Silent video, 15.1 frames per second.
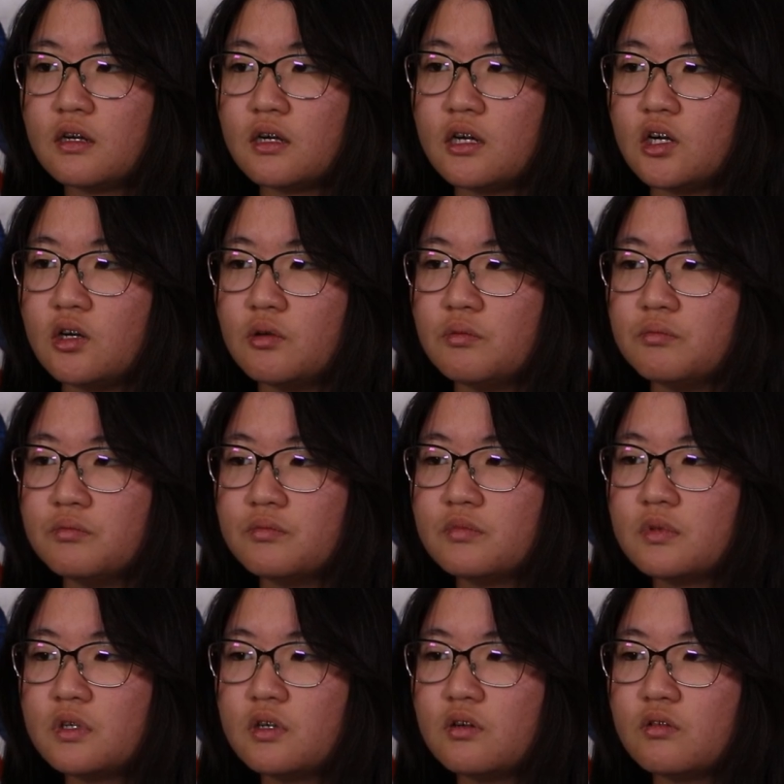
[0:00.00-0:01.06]
Um,
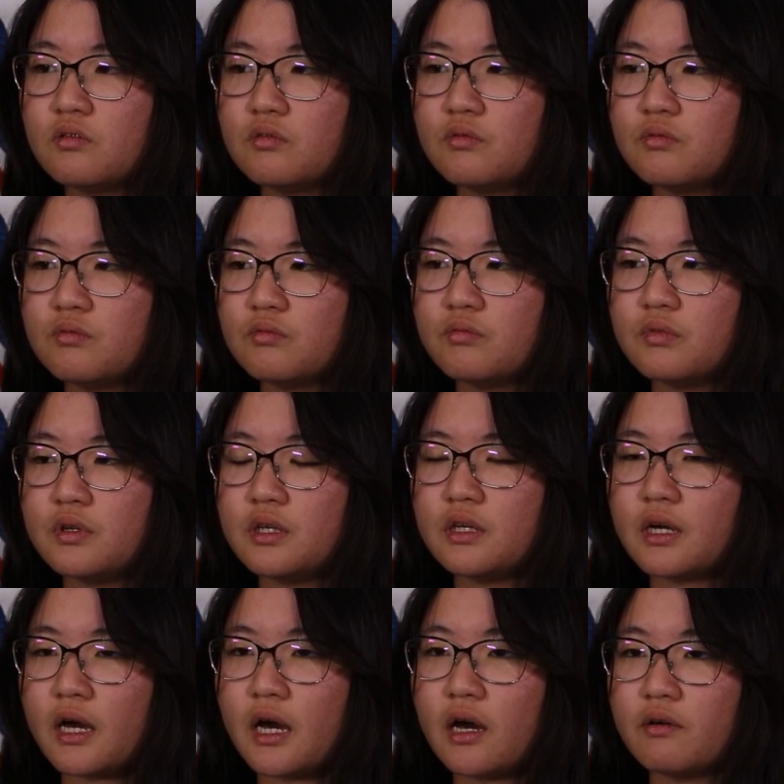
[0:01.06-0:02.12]
we
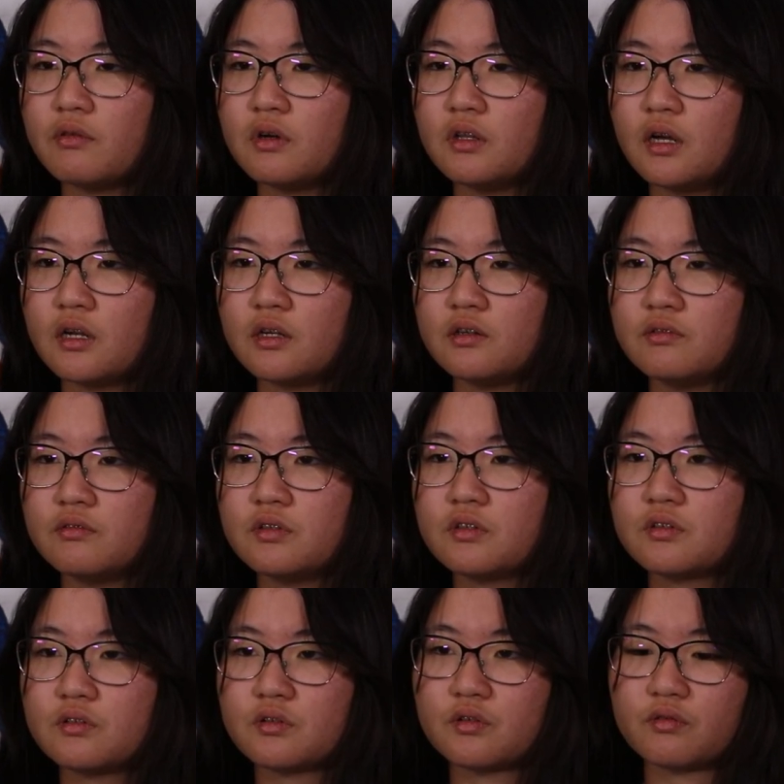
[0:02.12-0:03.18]
have a lot of
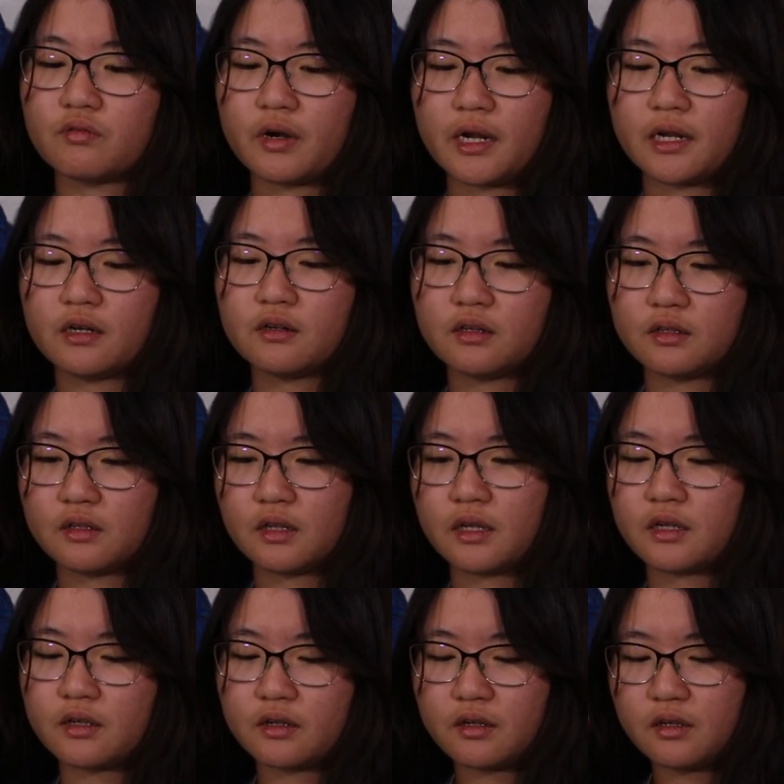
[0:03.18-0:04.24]
great
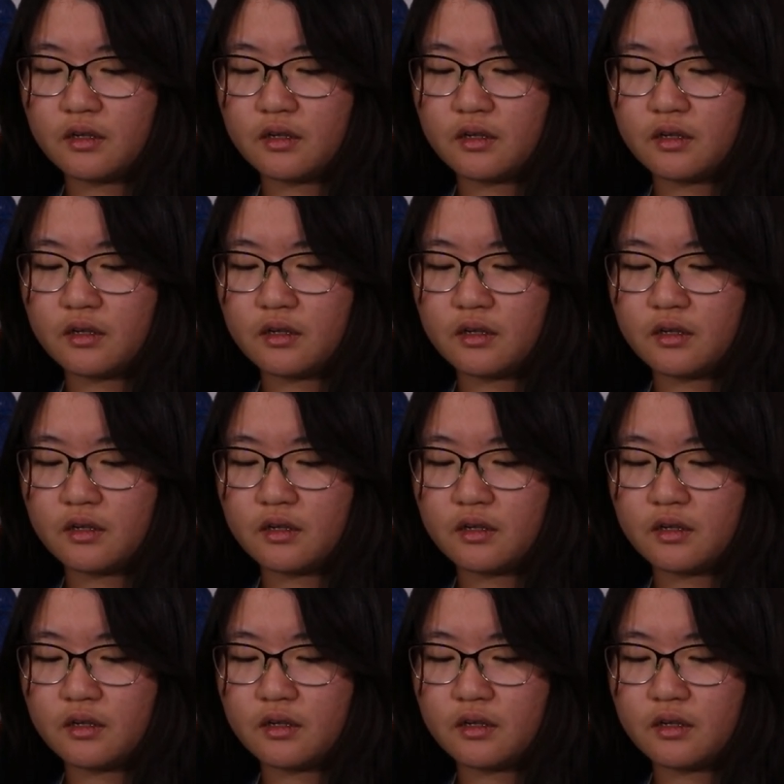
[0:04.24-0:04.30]
like